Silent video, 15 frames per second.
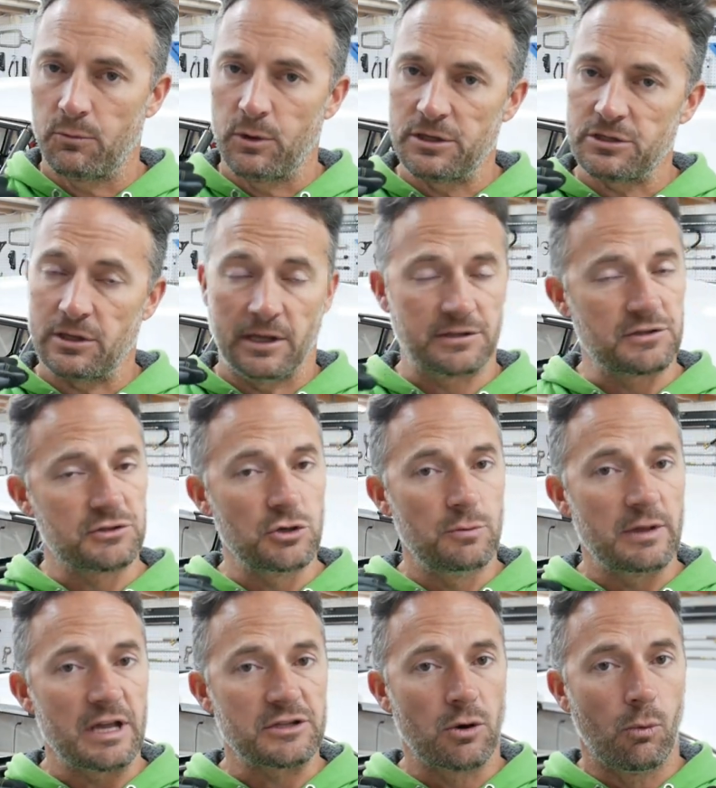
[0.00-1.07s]
which let's assume
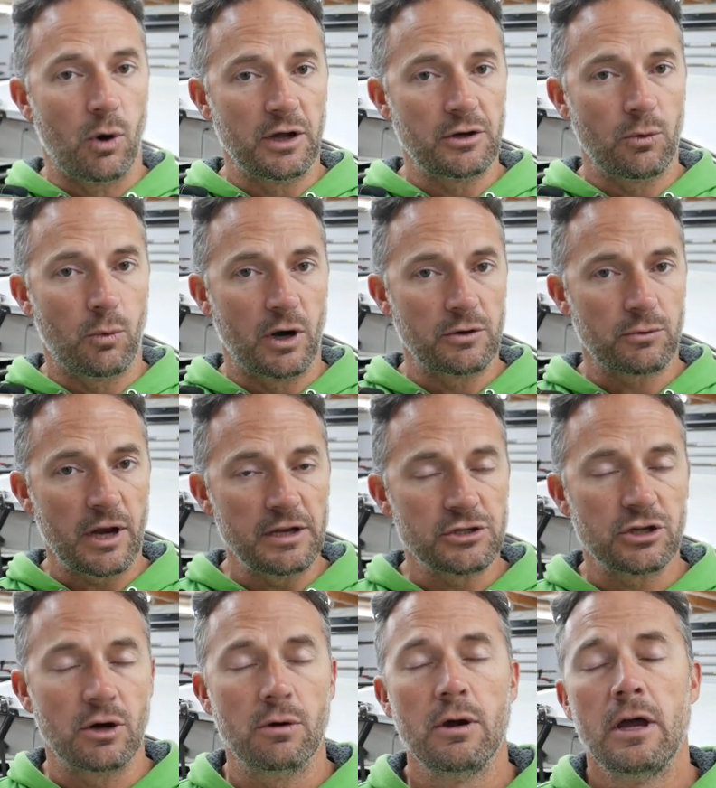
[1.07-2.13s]
that's a 1 to 1
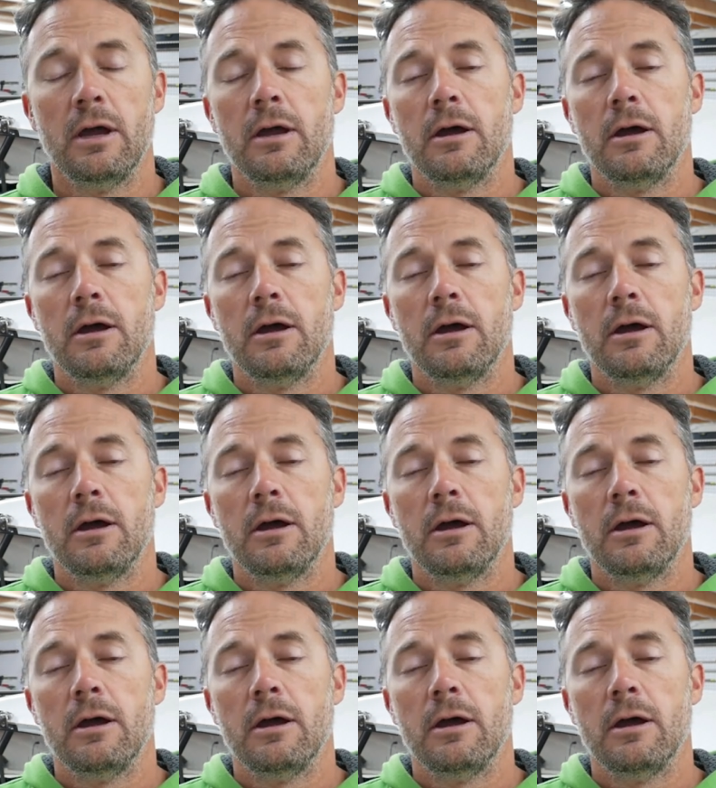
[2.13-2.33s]
ratio,